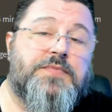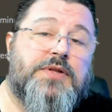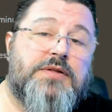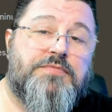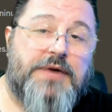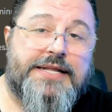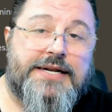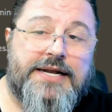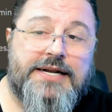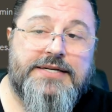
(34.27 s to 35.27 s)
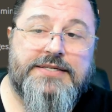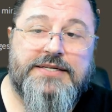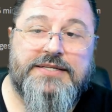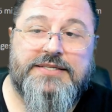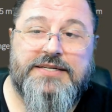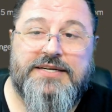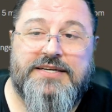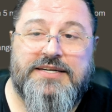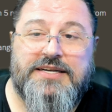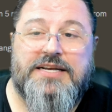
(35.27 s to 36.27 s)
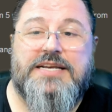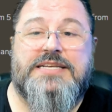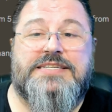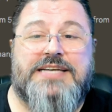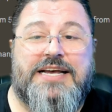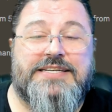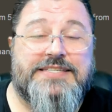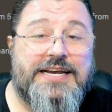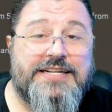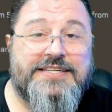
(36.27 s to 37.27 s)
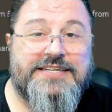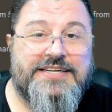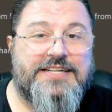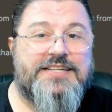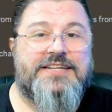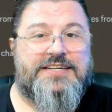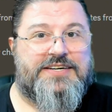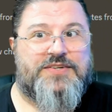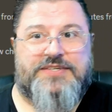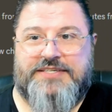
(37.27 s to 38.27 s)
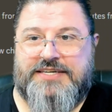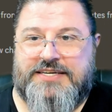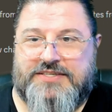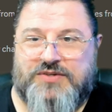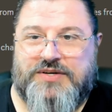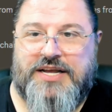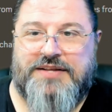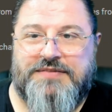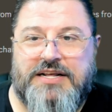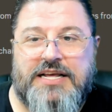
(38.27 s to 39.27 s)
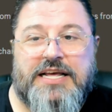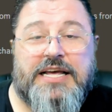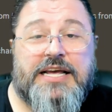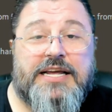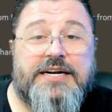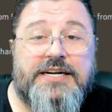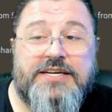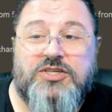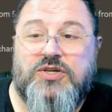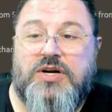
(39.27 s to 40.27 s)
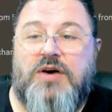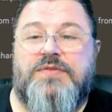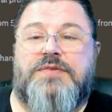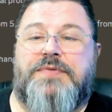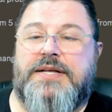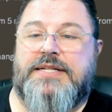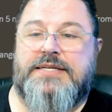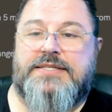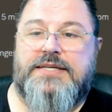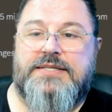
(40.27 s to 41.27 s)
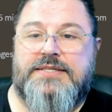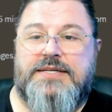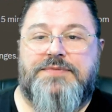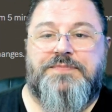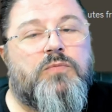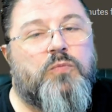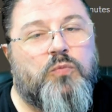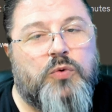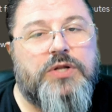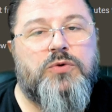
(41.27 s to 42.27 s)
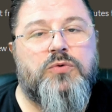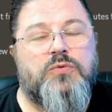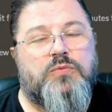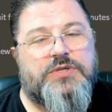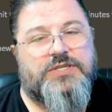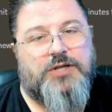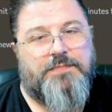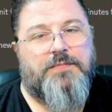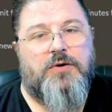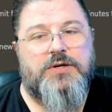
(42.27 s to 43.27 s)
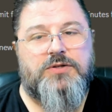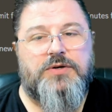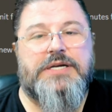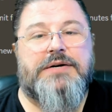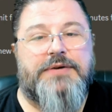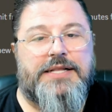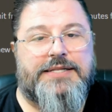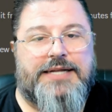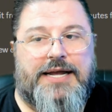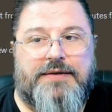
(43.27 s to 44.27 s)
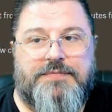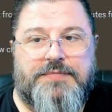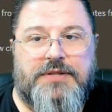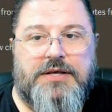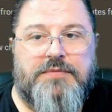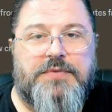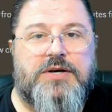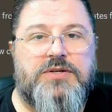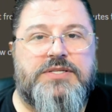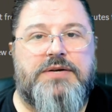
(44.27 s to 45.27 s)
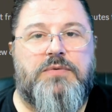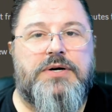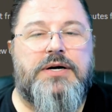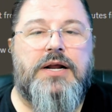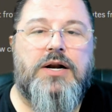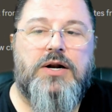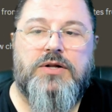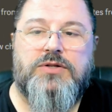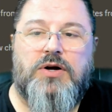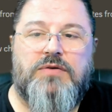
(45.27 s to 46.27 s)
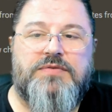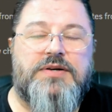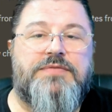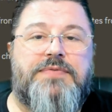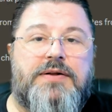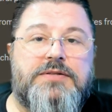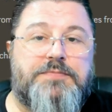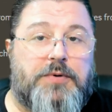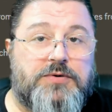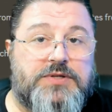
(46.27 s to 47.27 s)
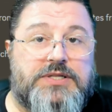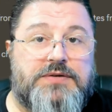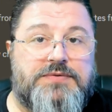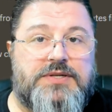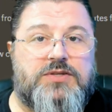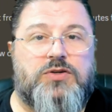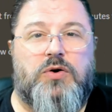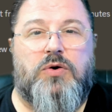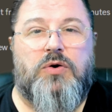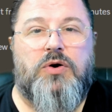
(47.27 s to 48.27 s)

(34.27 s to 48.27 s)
flight analysis, SkySentinel and other things, okay? In relation of the fake distance, we stopped monitoring real time because there were a lot of false positives. So